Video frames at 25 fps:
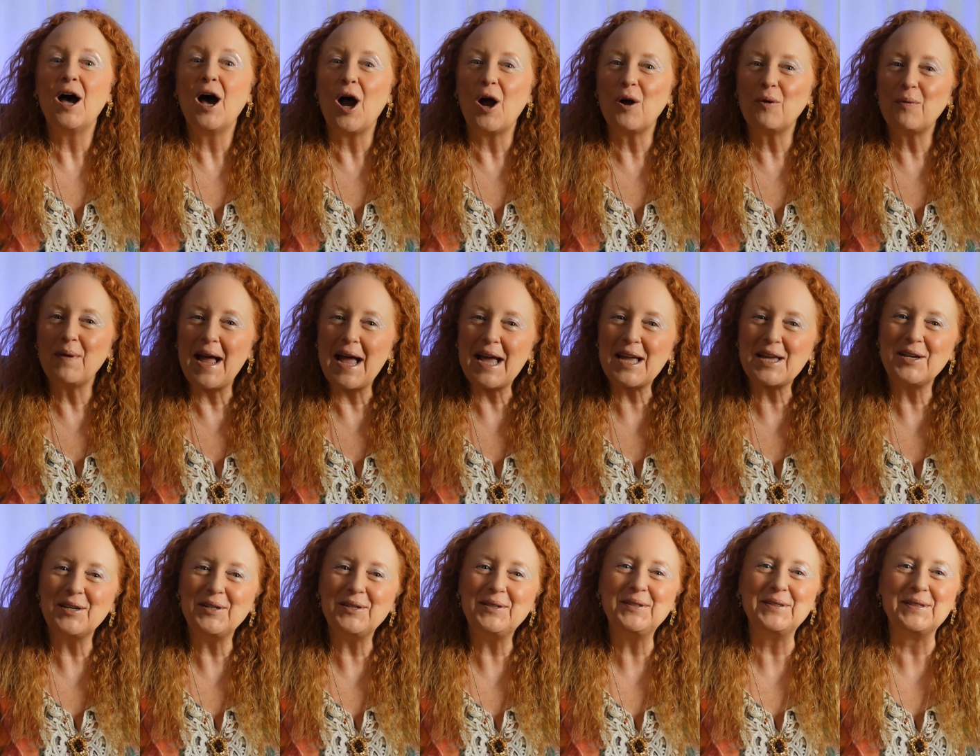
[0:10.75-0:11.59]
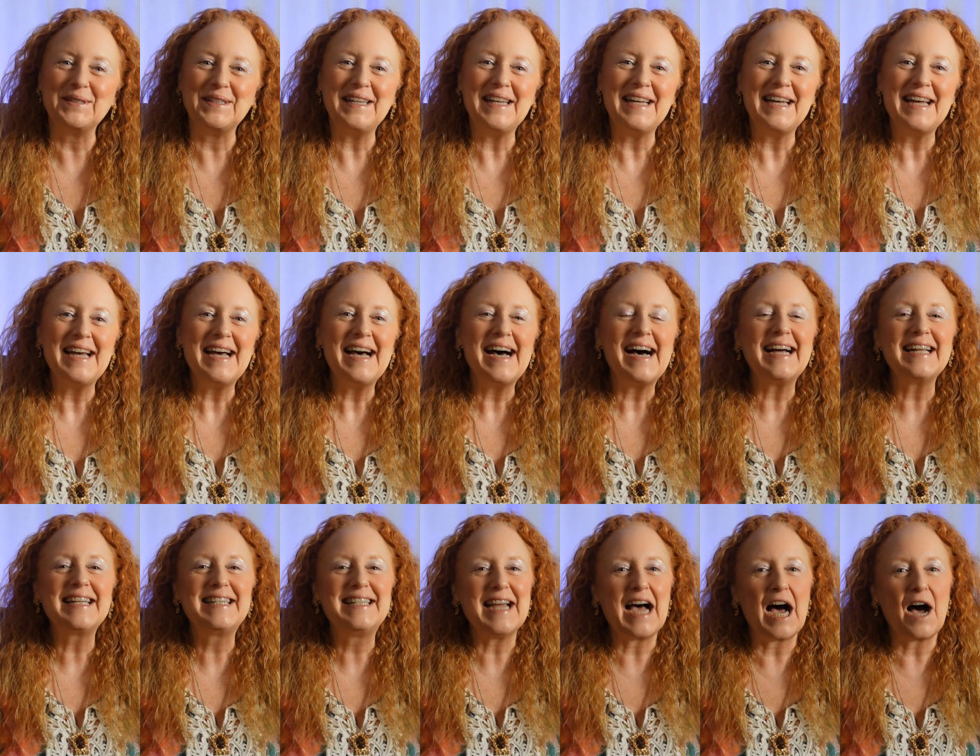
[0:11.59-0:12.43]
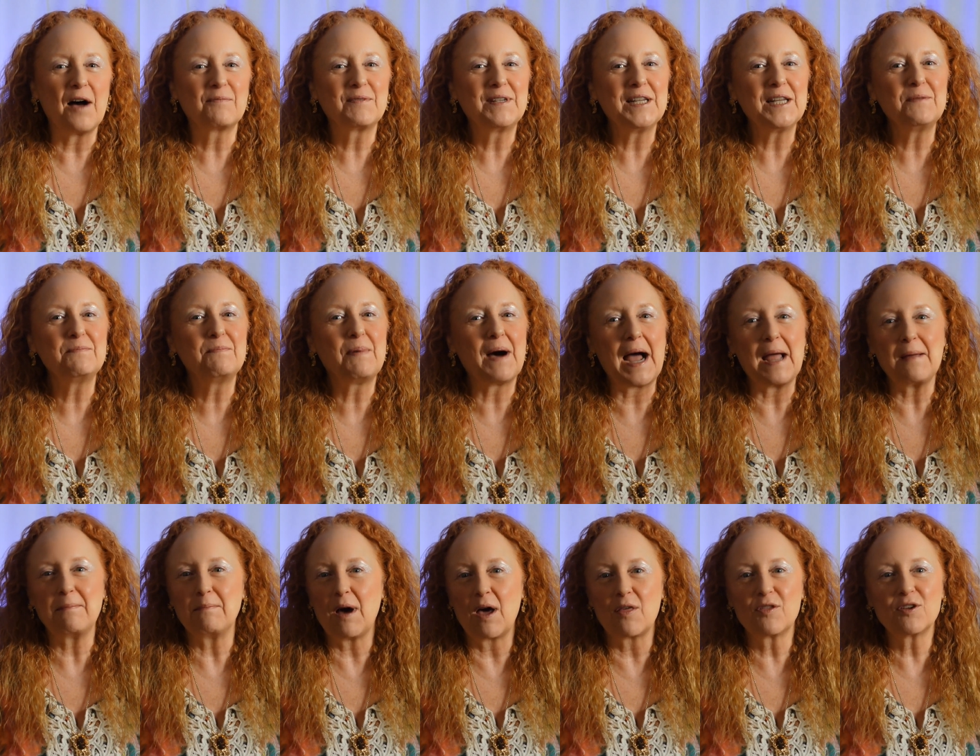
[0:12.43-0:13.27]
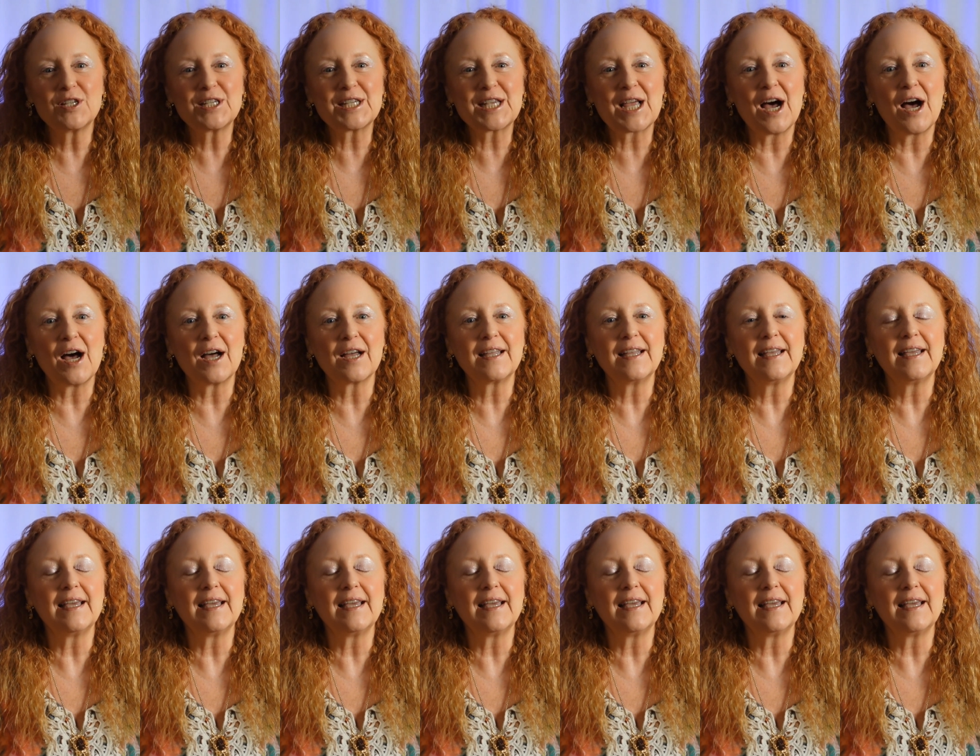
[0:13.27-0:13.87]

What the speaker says: a raccoon adopted by Mother Skunk